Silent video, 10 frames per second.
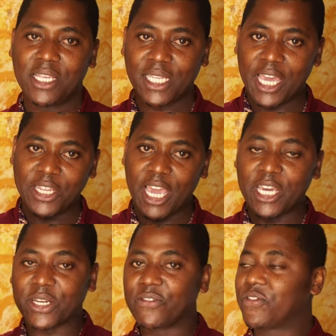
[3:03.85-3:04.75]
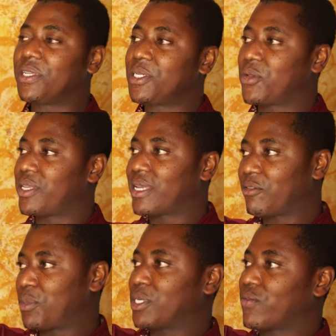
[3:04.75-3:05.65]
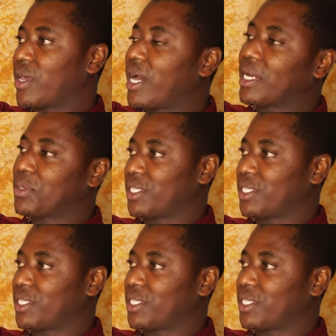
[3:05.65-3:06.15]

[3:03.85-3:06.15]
this idea he revealed to the government of the Arabs